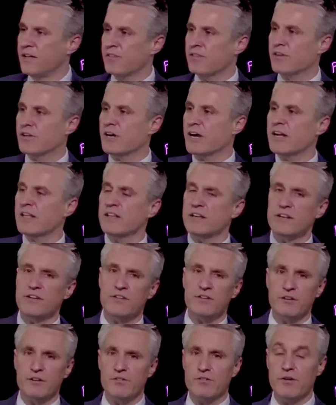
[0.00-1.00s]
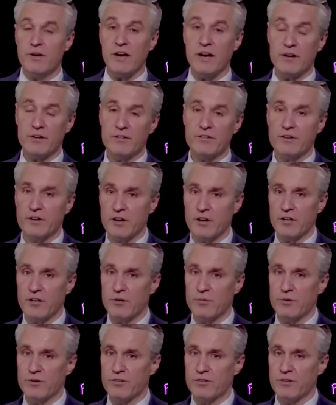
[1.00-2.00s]
the guideline tells you how to set
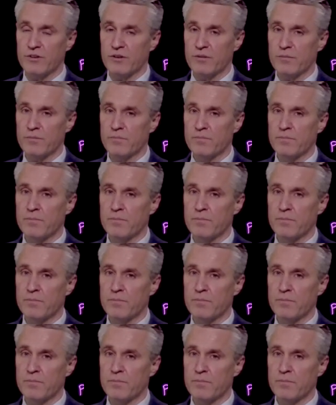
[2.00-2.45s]
occupancy